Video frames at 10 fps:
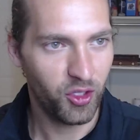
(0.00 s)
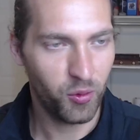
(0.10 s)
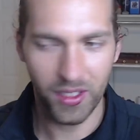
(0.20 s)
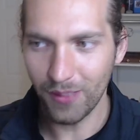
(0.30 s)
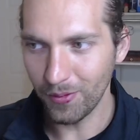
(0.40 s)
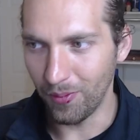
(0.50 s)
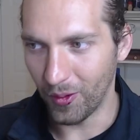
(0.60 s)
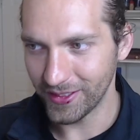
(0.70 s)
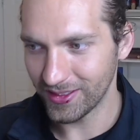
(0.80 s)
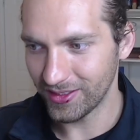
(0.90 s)
were a couple
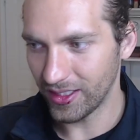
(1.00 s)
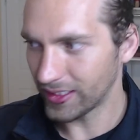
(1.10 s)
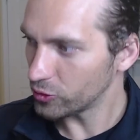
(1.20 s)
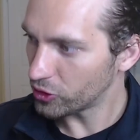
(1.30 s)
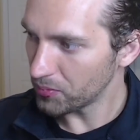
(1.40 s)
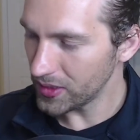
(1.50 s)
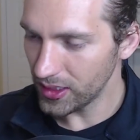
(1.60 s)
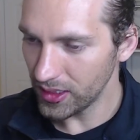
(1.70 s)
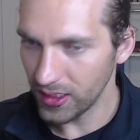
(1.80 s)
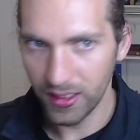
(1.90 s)
points that stuck out to
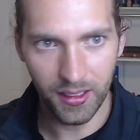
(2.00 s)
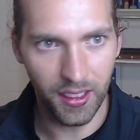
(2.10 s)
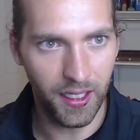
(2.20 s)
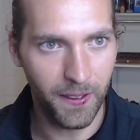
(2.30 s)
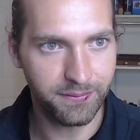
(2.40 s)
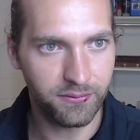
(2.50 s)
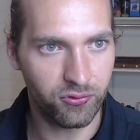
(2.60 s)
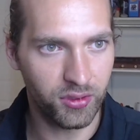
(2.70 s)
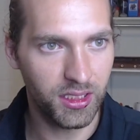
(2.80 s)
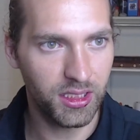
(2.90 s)
me,
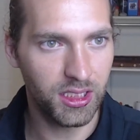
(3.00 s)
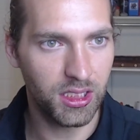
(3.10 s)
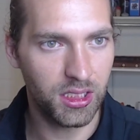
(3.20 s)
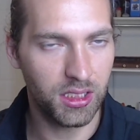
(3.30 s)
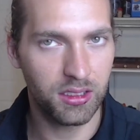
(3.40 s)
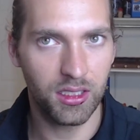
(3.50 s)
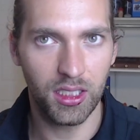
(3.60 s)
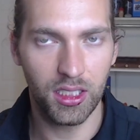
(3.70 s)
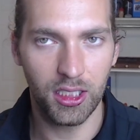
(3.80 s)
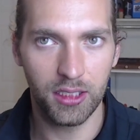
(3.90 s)
really,
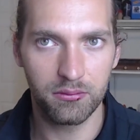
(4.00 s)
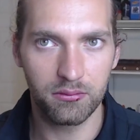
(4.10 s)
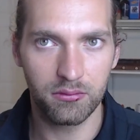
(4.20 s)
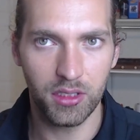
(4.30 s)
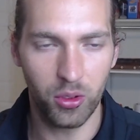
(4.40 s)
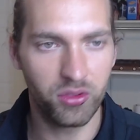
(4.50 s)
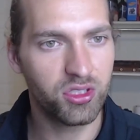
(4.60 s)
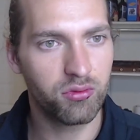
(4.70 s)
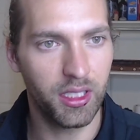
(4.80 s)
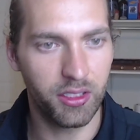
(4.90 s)

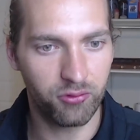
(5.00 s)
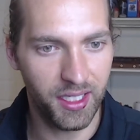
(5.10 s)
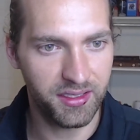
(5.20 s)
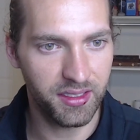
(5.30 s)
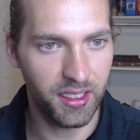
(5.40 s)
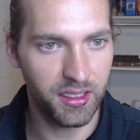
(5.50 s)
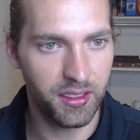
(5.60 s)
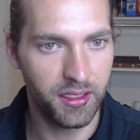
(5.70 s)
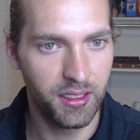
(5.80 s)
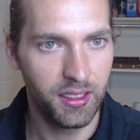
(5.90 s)
just really
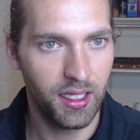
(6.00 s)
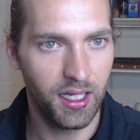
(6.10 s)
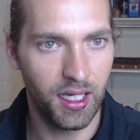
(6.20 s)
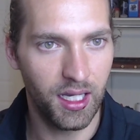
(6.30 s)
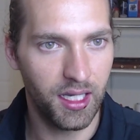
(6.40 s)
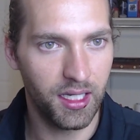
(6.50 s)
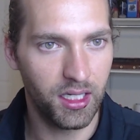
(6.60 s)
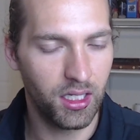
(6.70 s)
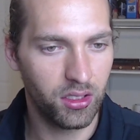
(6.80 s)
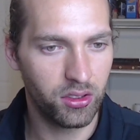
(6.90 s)
resonated
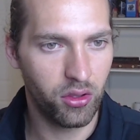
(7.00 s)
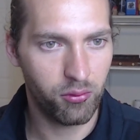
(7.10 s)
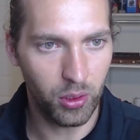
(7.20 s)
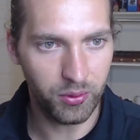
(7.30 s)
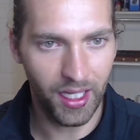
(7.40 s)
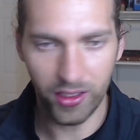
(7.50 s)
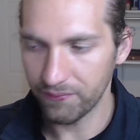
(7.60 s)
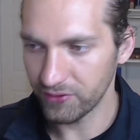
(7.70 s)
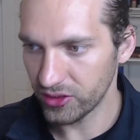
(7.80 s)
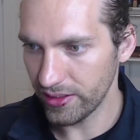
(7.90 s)
throughout that
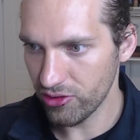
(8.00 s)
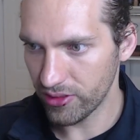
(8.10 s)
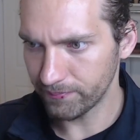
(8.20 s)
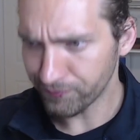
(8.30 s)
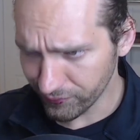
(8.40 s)
conversation. And